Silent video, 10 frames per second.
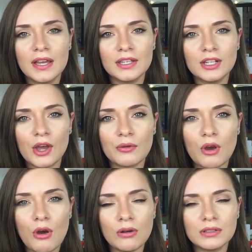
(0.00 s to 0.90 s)
you know,
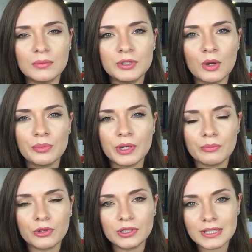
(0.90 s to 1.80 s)
cold, not putting
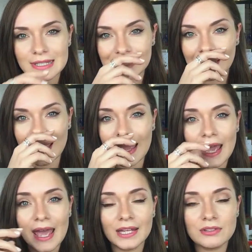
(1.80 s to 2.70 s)
products in it
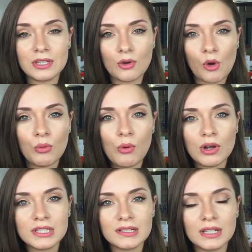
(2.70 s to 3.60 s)
and using cold water,